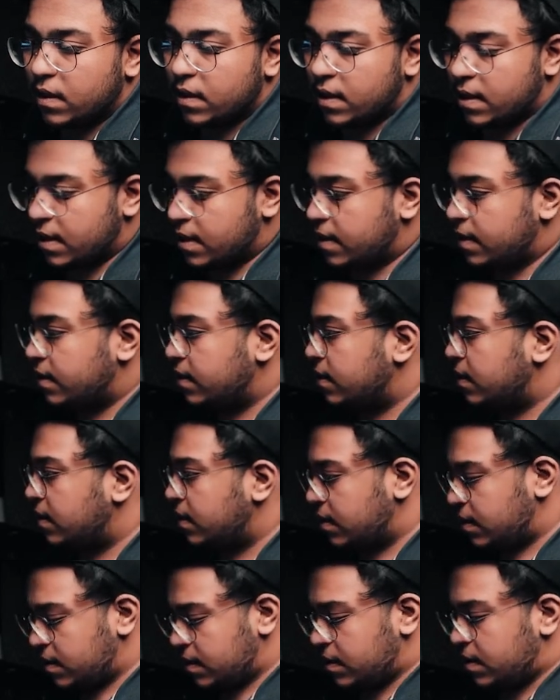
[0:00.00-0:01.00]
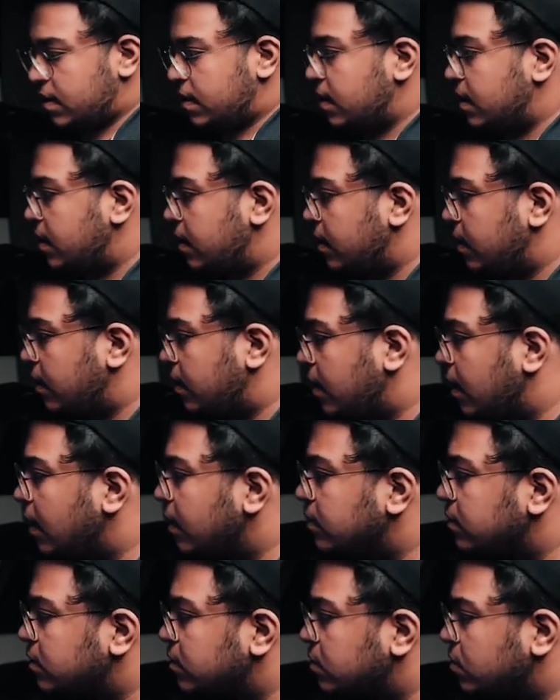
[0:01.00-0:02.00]
and
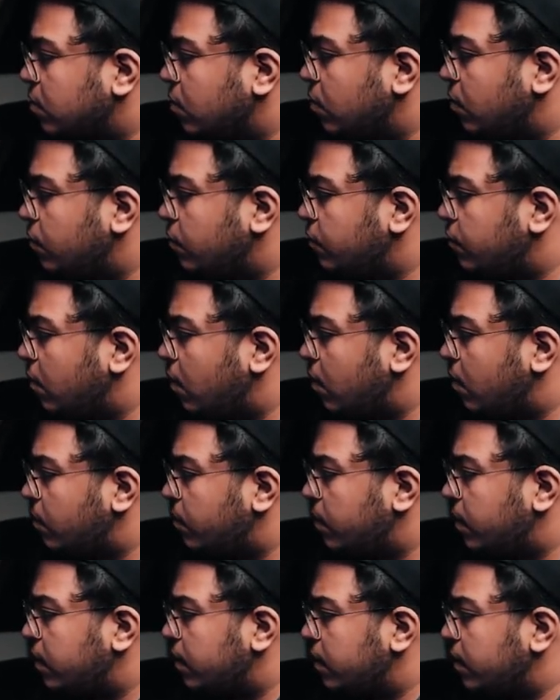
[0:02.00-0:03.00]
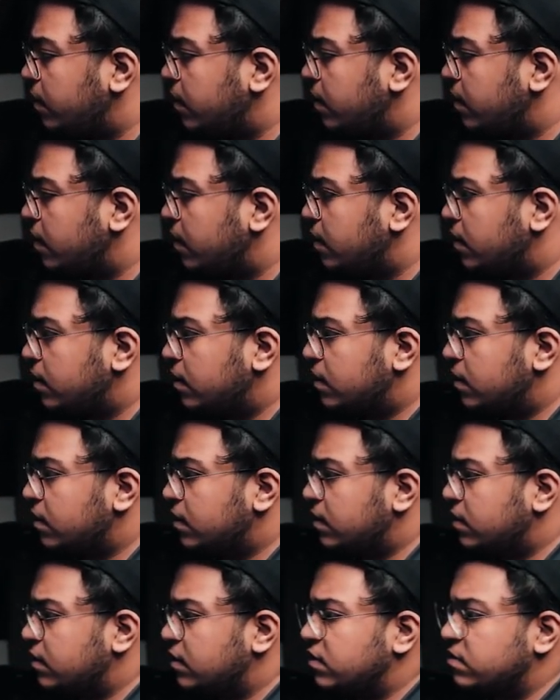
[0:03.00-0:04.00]
I'll just go forward
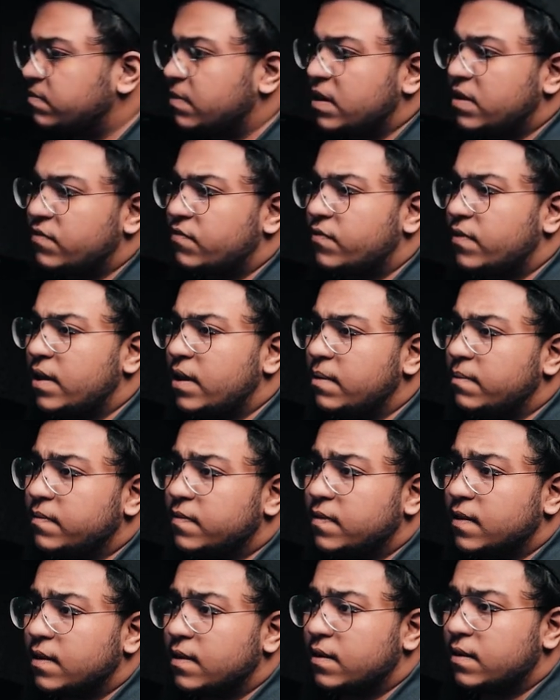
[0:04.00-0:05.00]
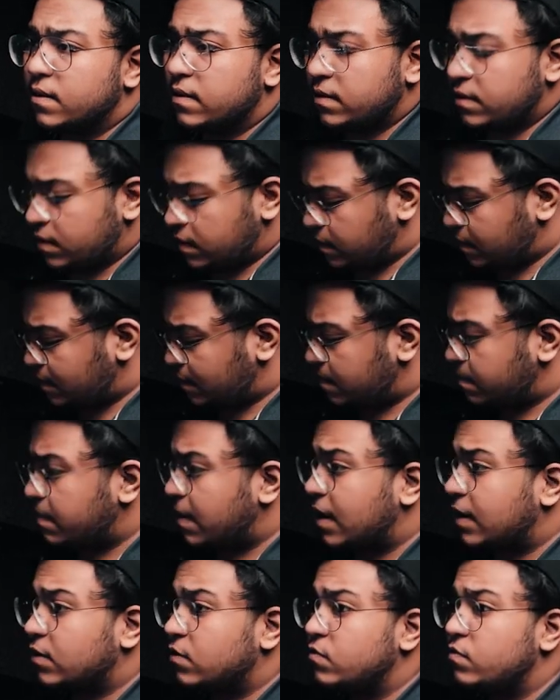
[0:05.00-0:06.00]
these many frames and turn this
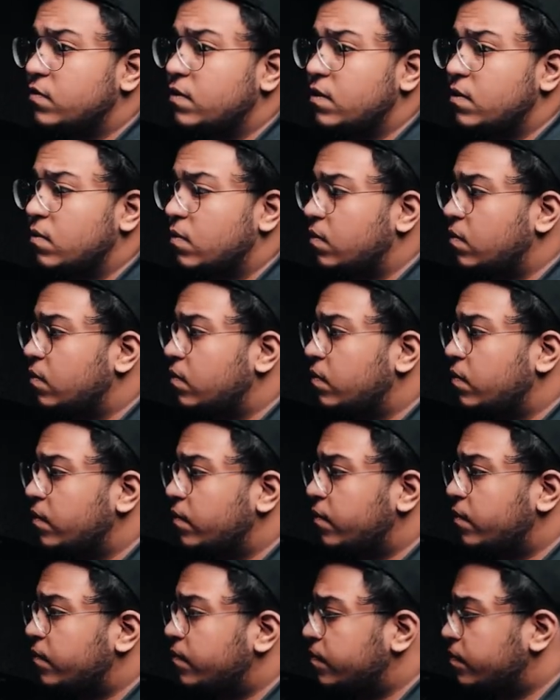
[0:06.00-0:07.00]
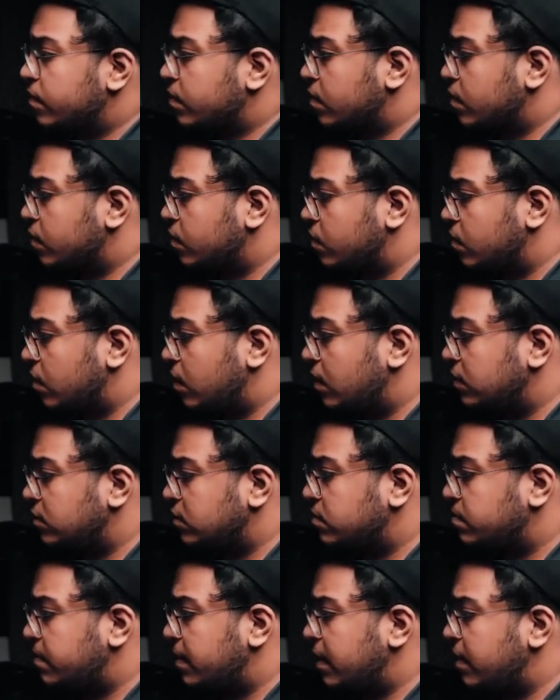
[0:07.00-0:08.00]
back to 0. So I'll
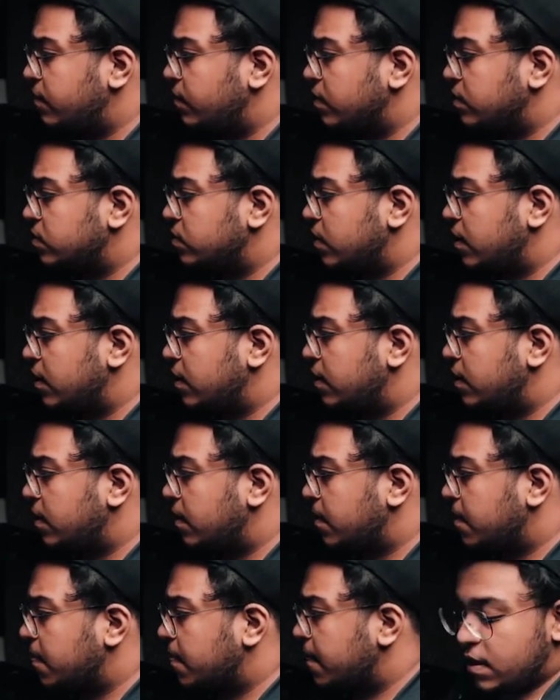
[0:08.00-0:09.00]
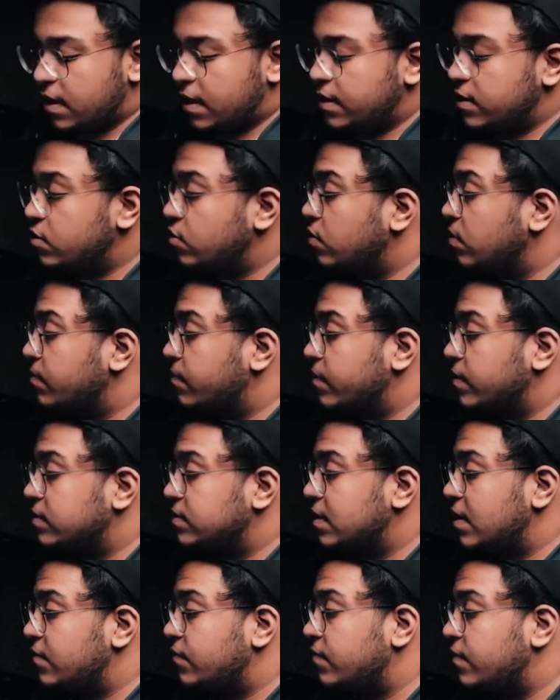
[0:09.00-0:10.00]
just play it once again, and you can press
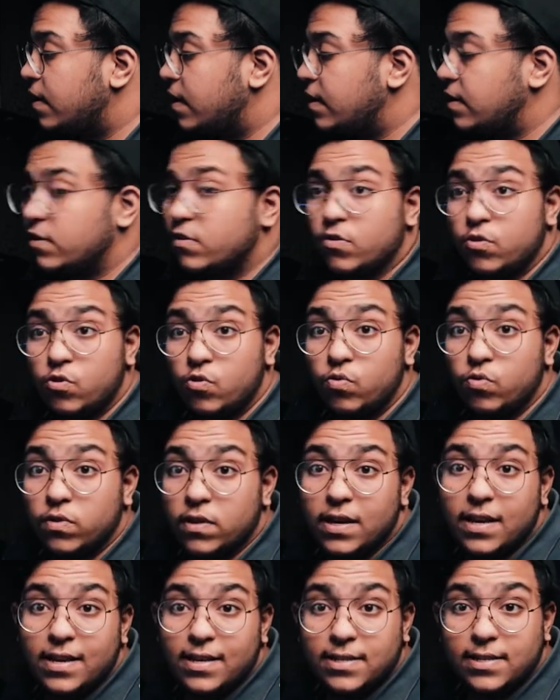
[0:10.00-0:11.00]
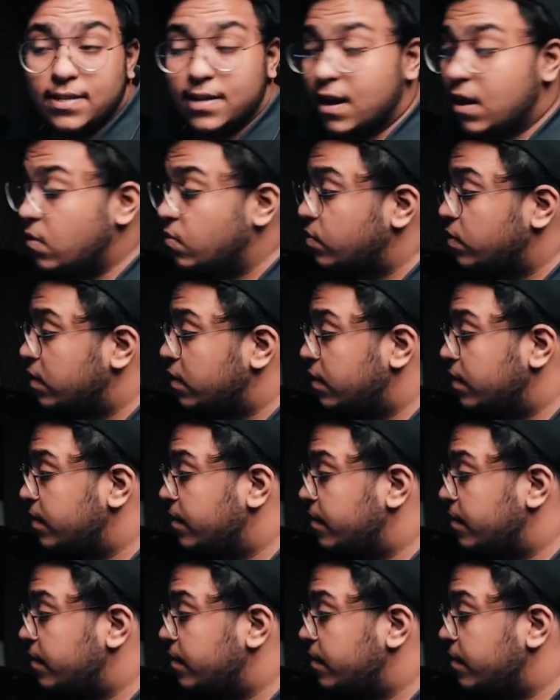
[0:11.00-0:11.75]
F9 to do the ease in out.